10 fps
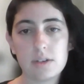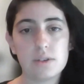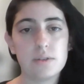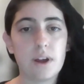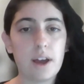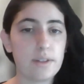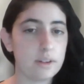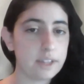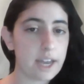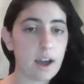to either
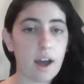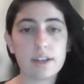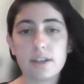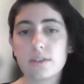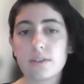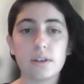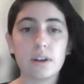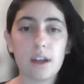a lay audience or